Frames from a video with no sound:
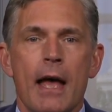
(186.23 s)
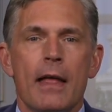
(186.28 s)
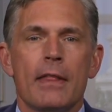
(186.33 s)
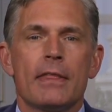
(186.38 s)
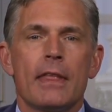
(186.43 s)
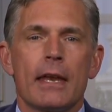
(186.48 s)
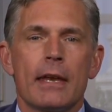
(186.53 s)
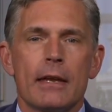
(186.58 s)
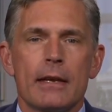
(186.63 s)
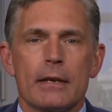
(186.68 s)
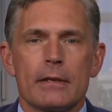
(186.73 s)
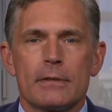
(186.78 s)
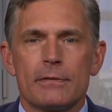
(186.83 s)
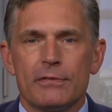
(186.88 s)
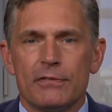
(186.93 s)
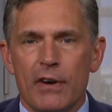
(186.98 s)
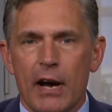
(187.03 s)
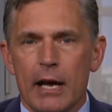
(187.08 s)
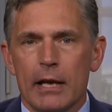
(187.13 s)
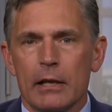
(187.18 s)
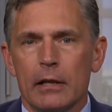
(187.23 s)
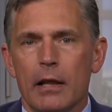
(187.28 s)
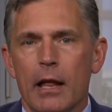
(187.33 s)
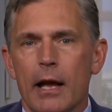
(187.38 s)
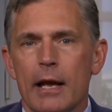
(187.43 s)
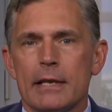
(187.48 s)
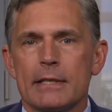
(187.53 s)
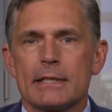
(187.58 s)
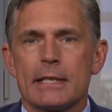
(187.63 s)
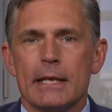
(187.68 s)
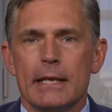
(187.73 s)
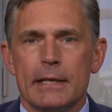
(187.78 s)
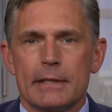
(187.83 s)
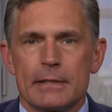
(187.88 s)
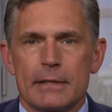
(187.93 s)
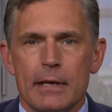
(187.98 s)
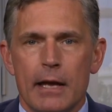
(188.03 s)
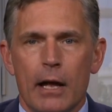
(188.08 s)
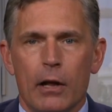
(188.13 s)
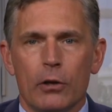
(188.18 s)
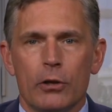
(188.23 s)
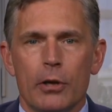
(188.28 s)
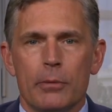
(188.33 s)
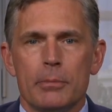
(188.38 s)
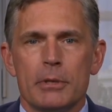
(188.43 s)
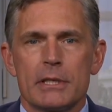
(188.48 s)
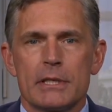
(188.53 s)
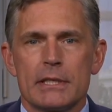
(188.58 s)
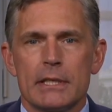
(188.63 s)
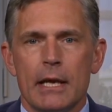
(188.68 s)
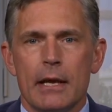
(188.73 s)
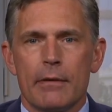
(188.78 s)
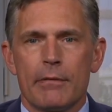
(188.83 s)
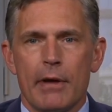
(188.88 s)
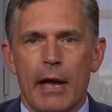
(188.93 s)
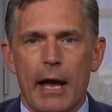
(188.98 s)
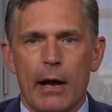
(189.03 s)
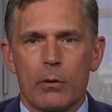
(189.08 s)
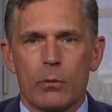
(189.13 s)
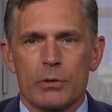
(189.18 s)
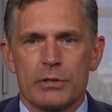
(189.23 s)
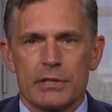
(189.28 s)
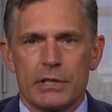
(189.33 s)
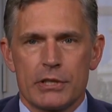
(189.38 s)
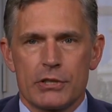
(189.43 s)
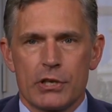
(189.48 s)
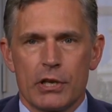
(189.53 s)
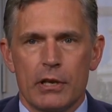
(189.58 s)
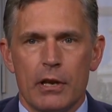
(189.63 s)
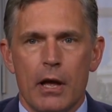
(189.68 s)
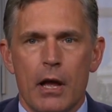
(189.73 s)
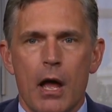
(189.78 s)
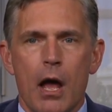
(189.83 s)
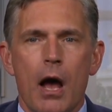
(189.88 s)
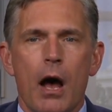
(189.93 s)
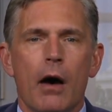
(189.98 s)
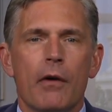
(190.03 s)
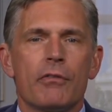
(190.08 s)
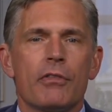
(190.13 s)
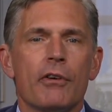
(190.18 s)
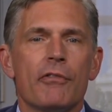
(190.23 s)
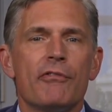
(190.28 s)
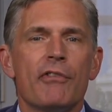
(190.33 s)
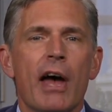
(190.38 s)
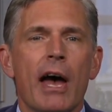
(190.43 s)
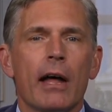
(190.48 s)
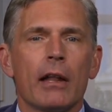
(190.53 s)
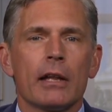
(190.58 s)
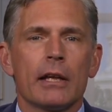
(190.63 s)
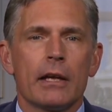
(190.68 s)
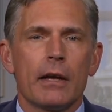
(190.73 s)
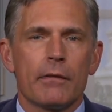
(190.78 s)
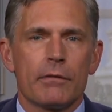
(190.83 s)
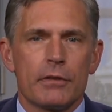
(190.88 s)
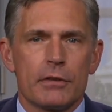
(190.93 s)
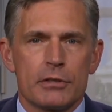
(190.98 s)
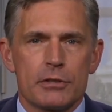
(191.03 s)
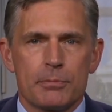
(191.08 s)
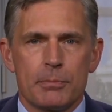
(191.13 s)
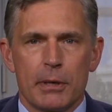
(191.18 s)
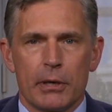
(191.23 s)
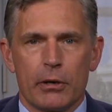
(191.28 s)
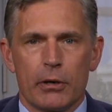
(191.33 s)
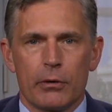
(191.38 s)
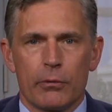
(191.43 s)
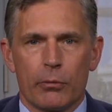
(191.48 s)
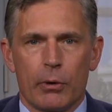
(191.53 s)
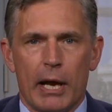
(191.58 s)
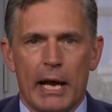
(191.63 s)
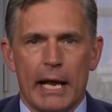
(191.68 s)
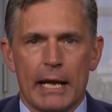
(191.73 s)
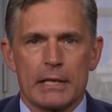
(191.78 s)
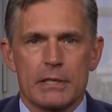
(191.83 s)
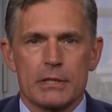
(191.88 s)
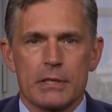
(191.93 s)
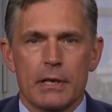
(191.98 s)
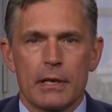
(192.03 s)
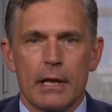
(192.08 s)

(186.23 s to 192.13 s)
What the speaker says: that it has finalized its LWCF acquisition of the Valley of the Spirit Ranch.